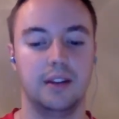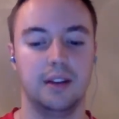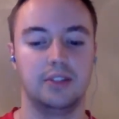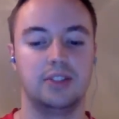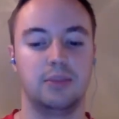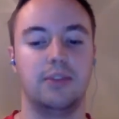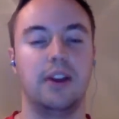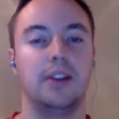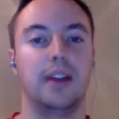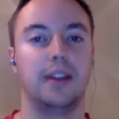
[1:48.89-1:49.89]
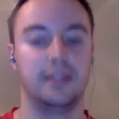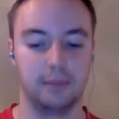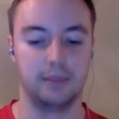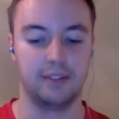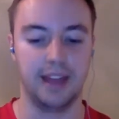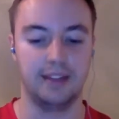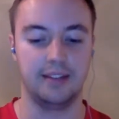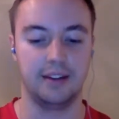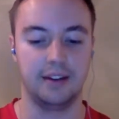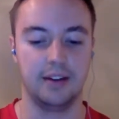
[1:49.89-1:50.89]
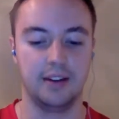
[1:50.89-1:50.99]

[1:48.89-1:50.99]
just to provide you guys some stats here,